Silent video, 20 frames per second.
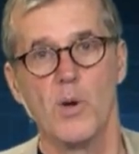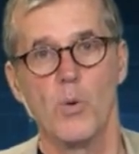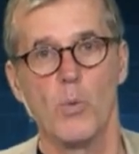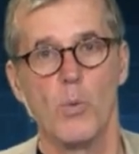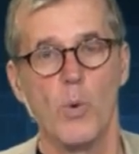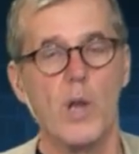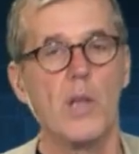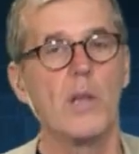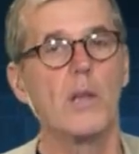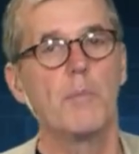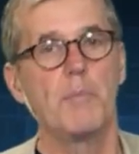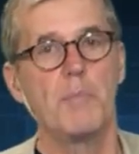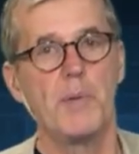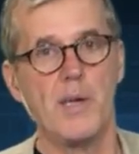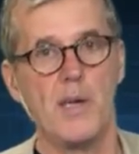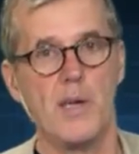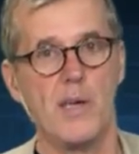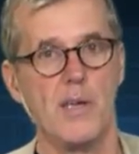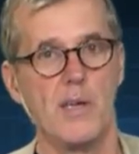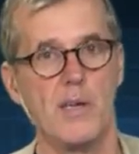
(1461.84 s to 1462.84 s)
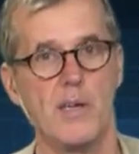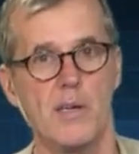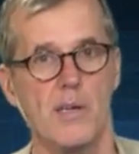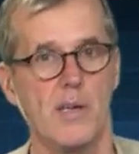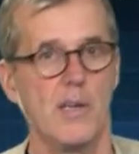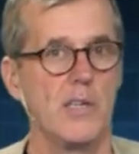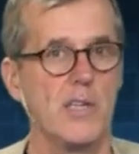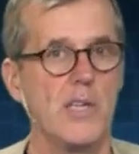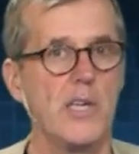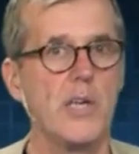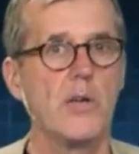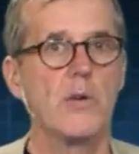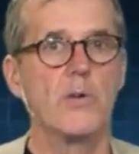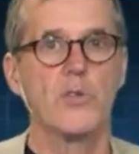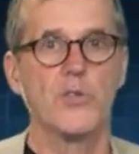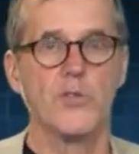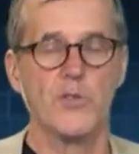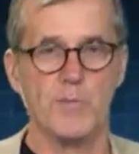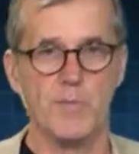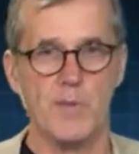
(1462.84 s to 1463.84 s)
will be
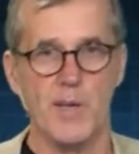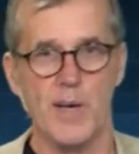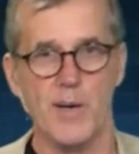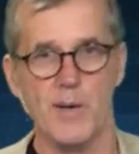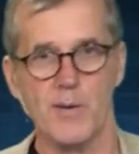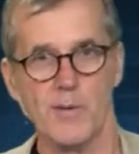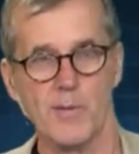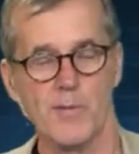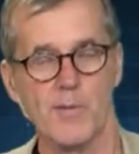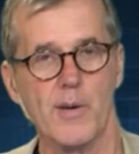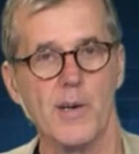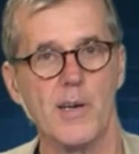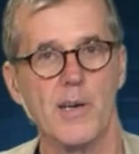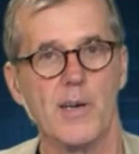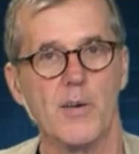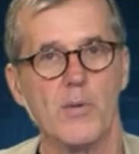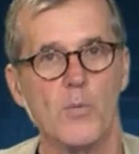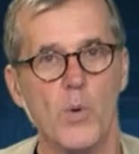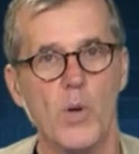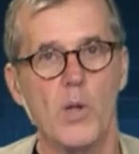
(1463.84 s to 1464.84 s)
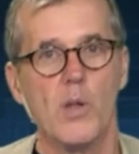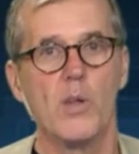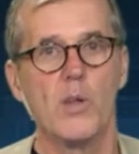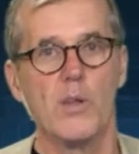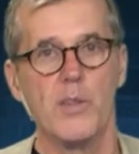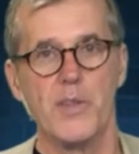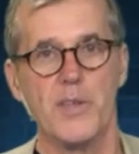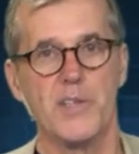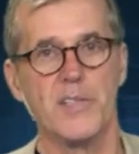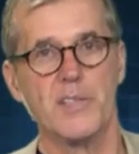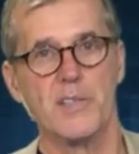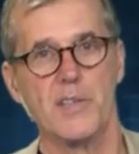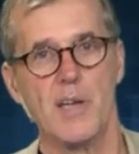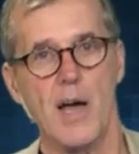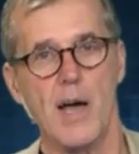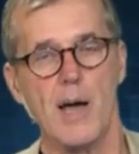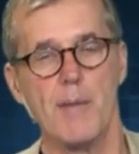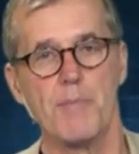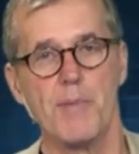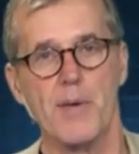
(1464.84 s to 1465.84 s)
years from now, right? Will this
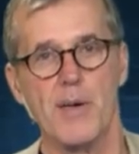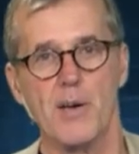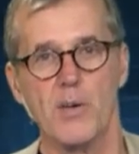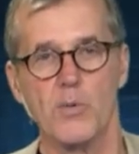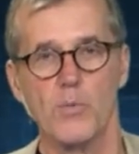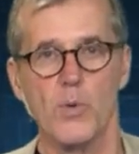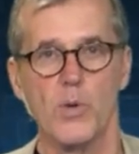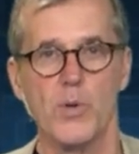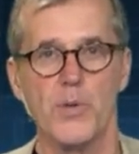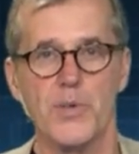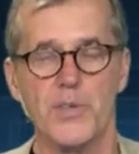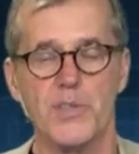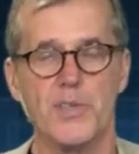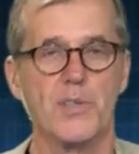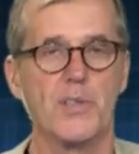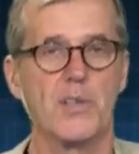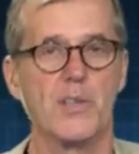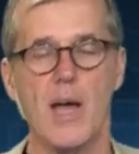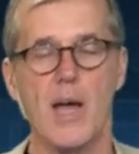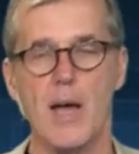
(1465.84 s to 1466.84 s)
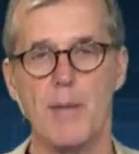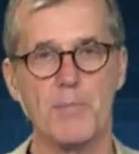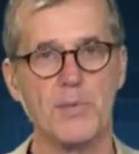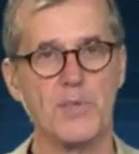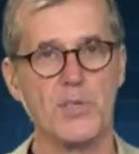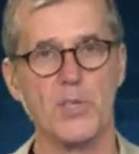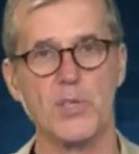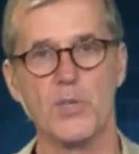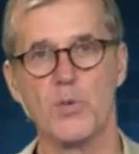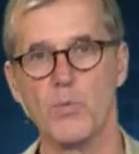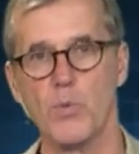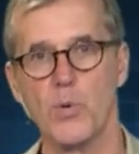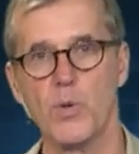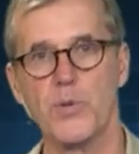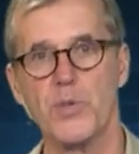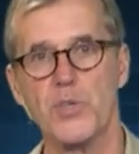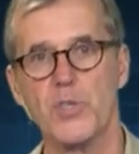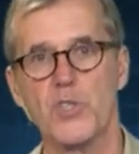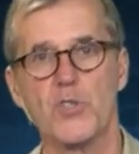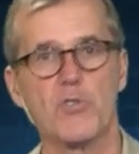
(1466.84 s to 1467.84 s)
compound, will this composition, will
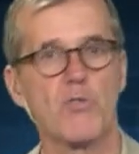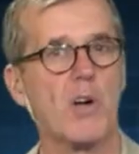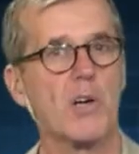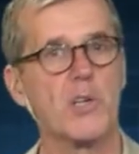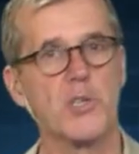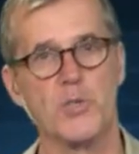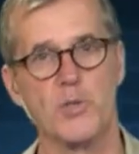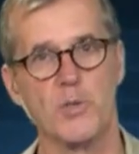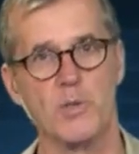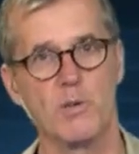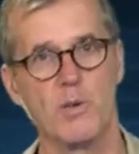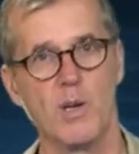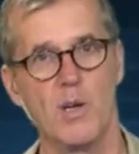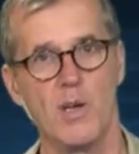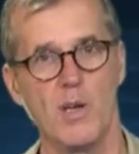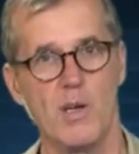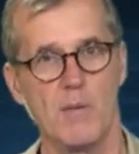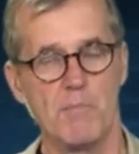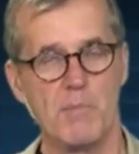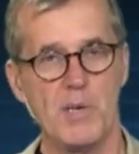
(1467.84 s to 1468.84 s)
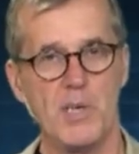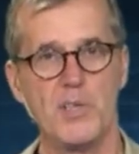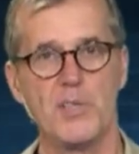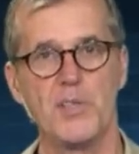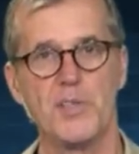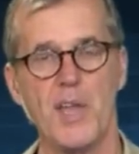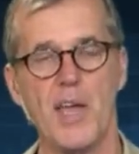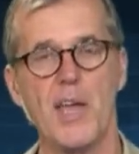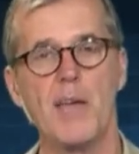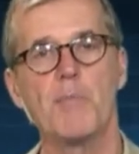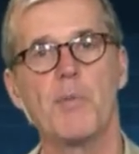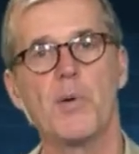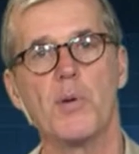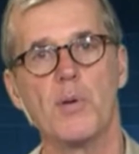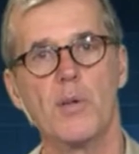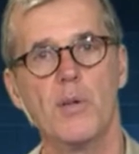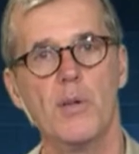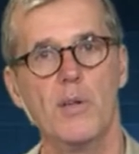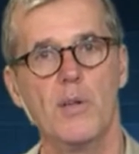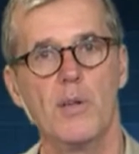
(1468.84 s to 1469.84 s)
this structure be
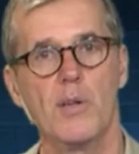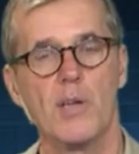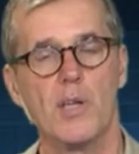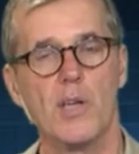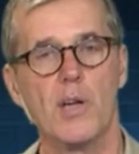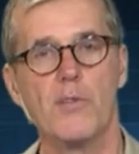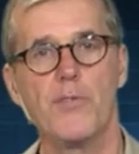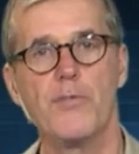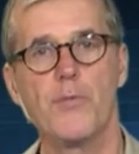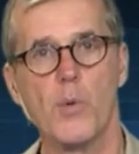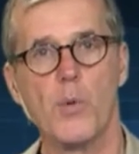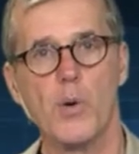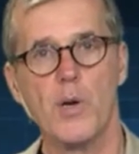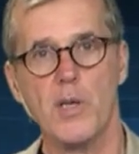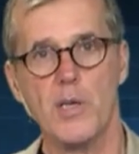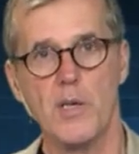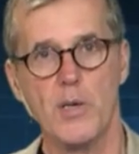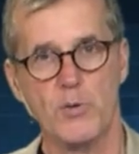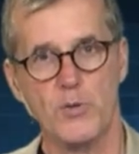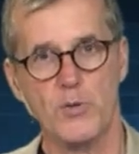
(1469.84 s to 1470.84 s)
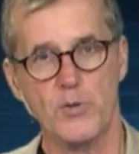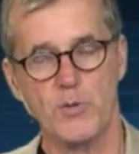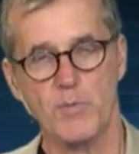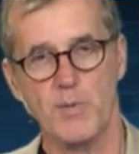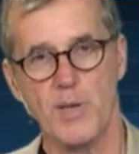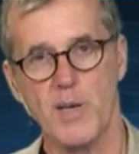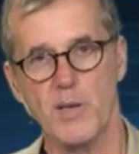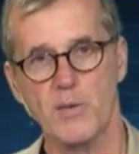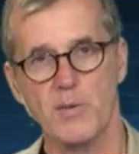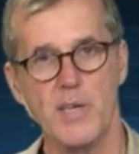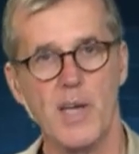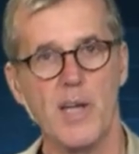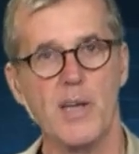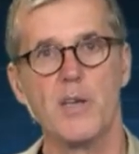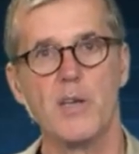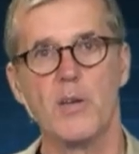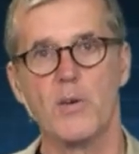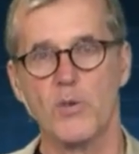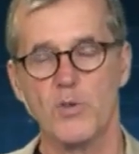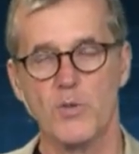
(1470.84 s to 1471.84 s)
stable, 40 years from now,
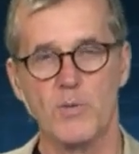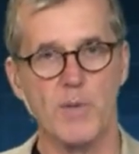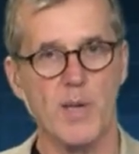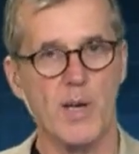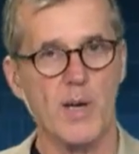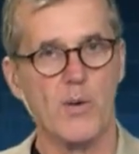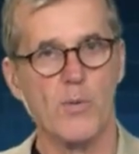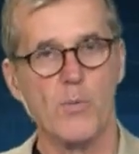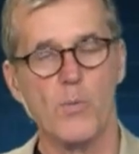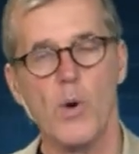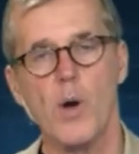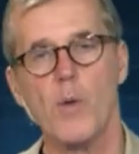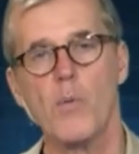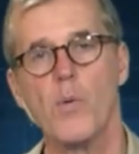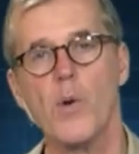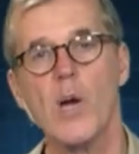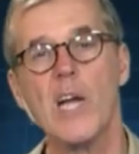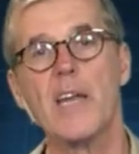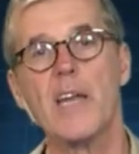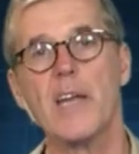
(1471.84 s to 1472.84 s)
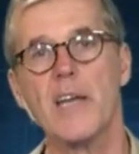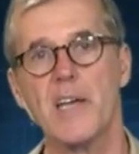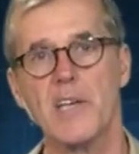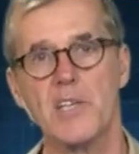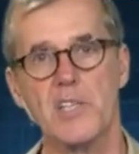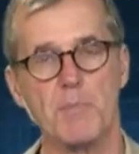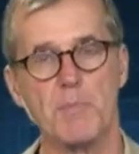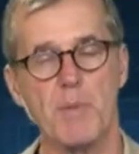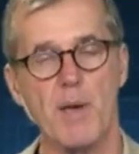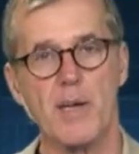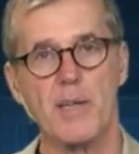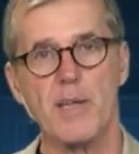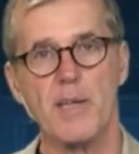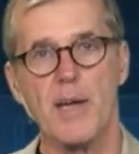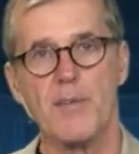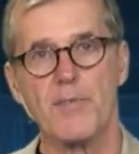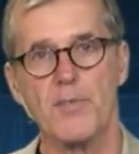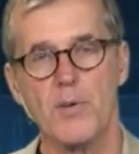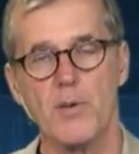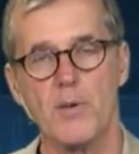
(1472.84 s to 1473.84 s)
10 years from now? What can I expect
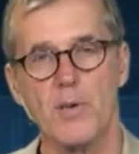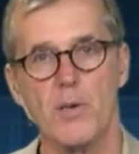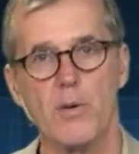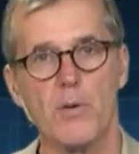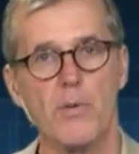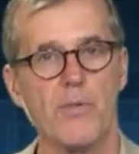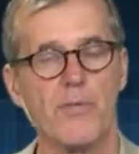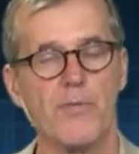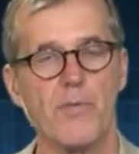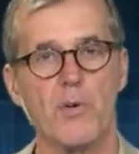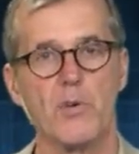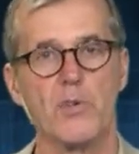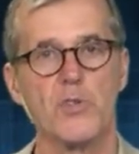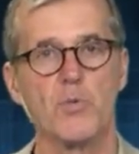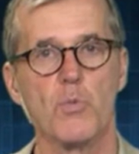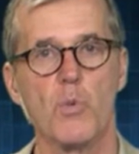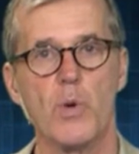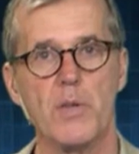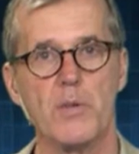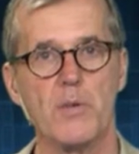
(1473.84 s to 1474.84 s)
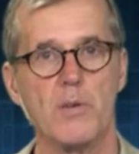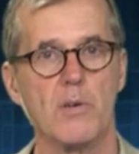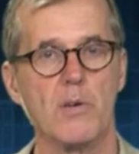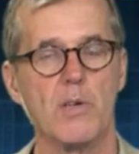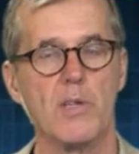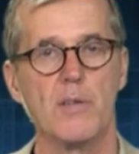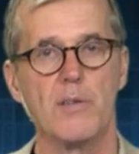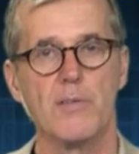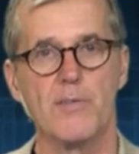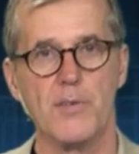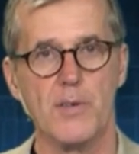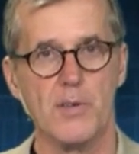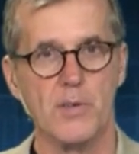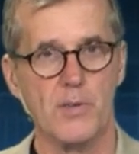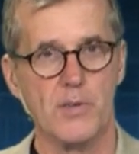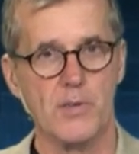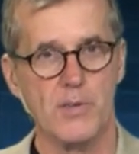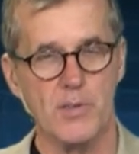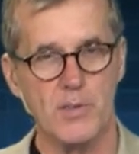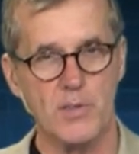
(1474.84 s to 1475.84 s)
after, the first winter in the
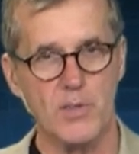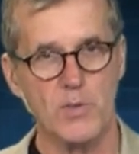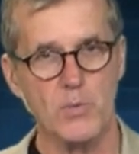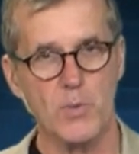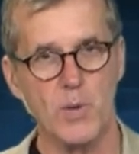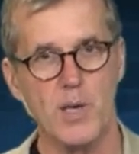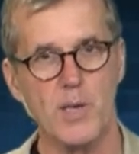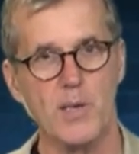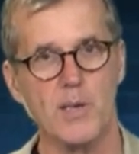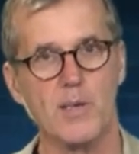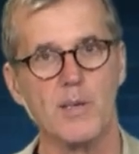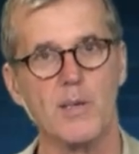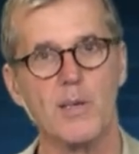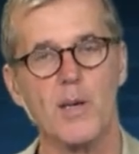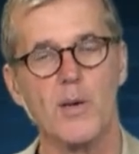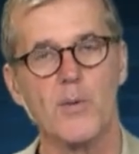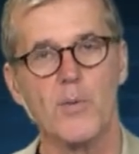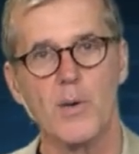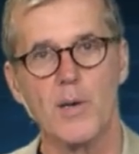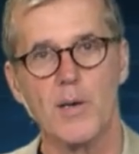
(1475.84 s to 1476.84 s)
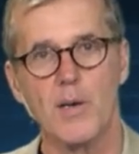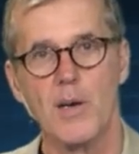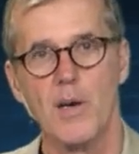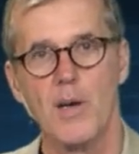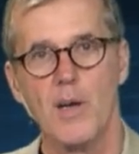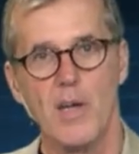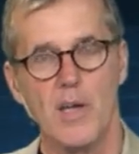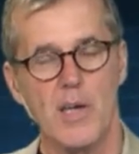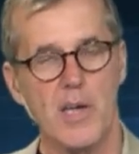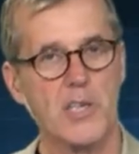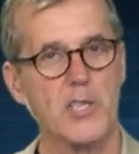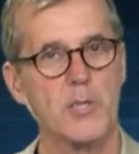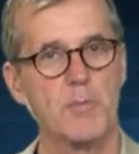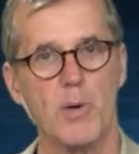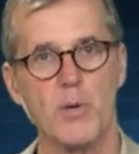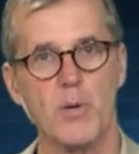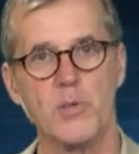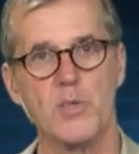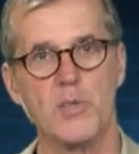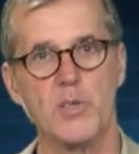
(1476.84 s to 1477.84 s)
field in Sweden? We're
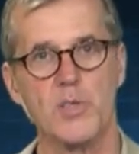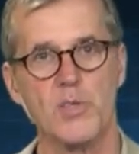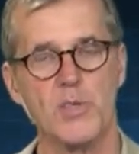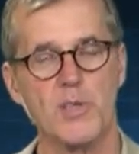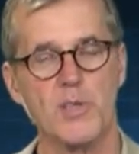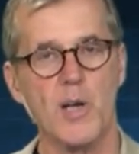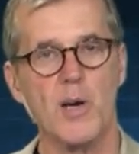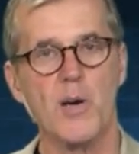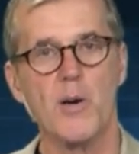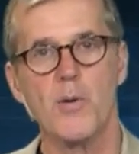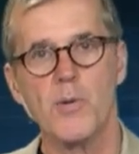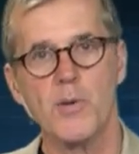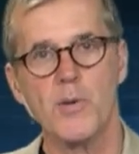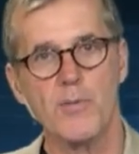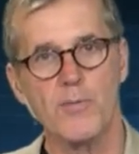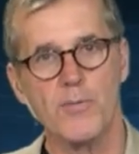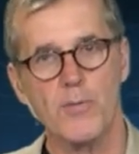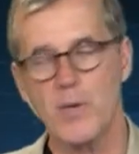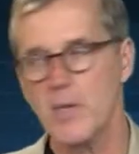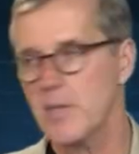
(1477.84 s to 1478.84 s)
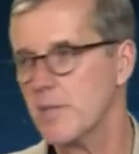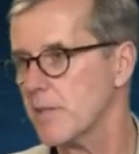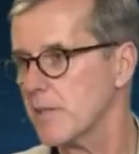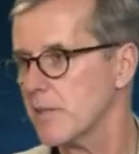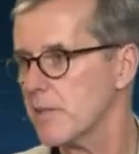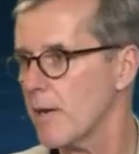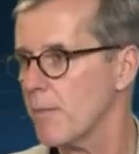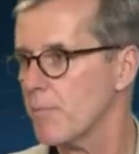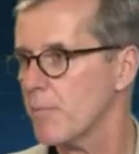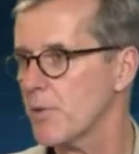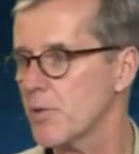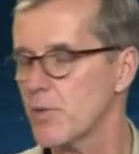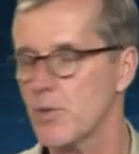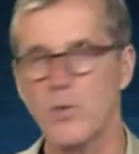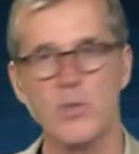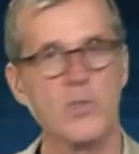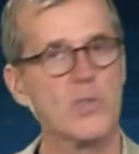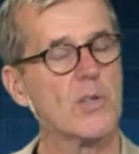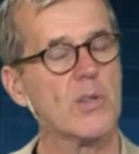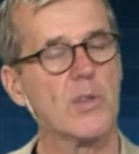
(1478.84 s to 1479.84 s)
exposed to snow and freezing
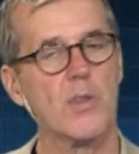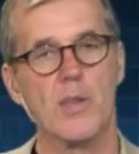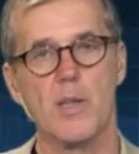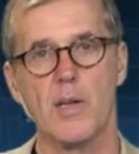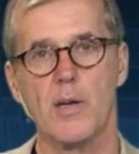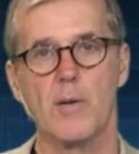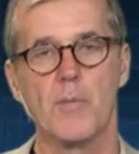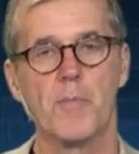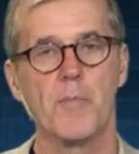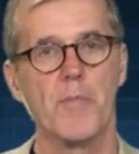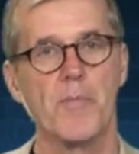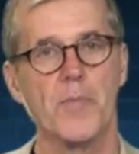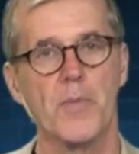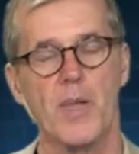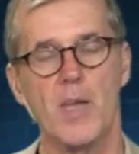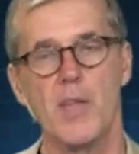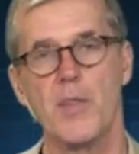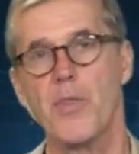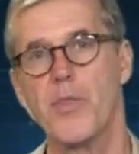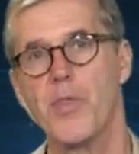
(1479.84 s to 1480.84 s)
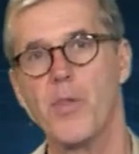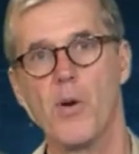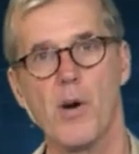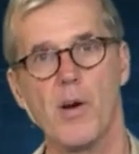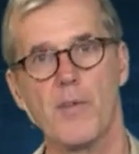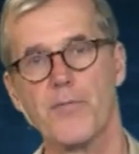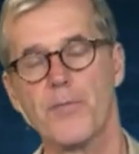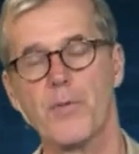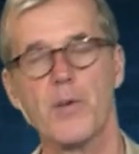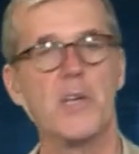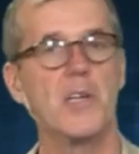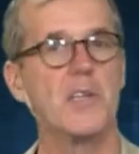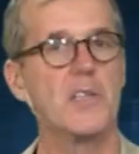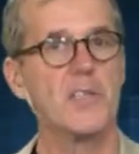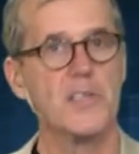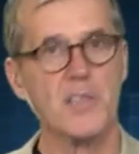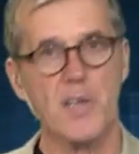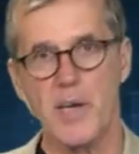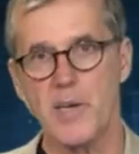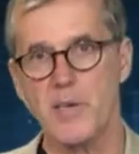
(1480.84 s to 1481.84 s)
temperatures and, and thaw,
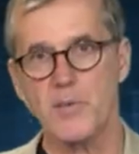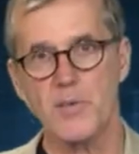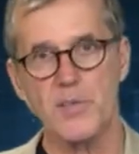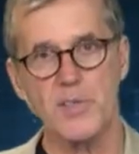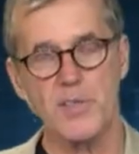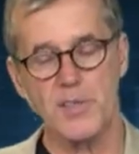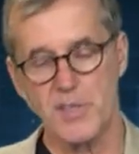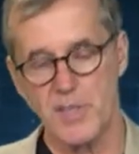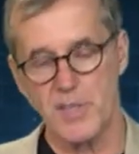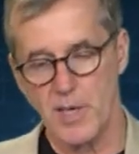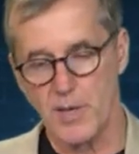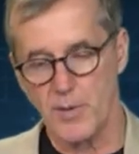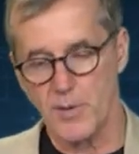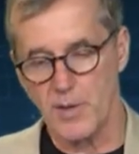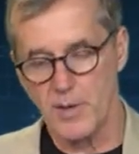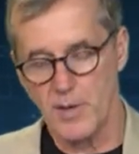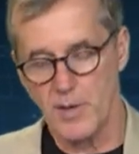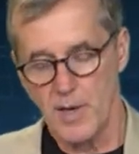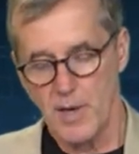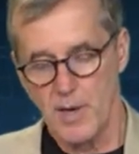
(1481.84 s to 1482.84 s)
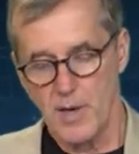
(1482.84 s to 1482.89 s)
freeze cycles, etc.